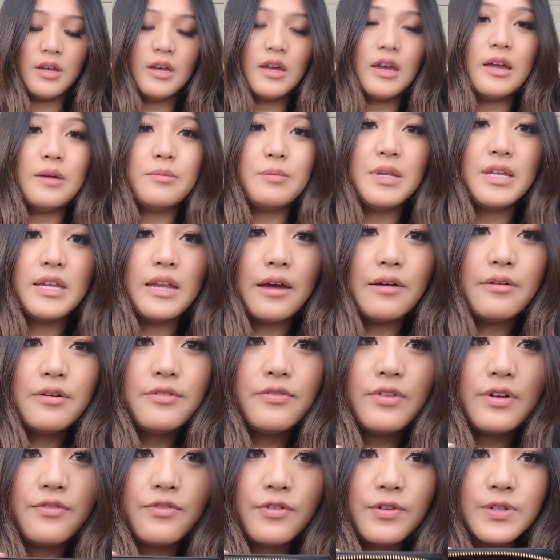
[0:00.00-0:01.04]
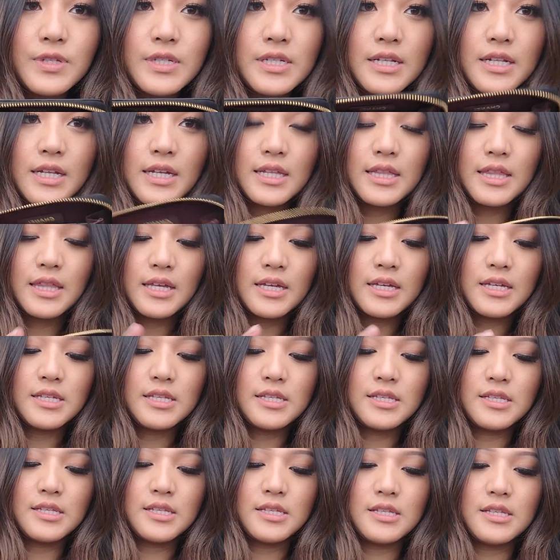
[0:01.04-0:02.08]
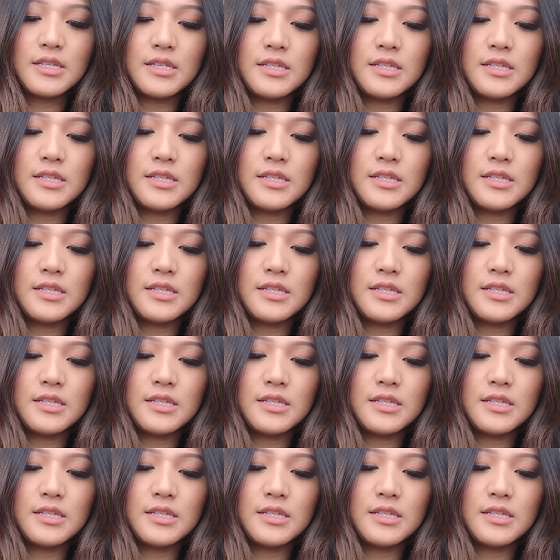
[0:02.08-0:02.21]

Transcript: I mean, now if I fold it like this,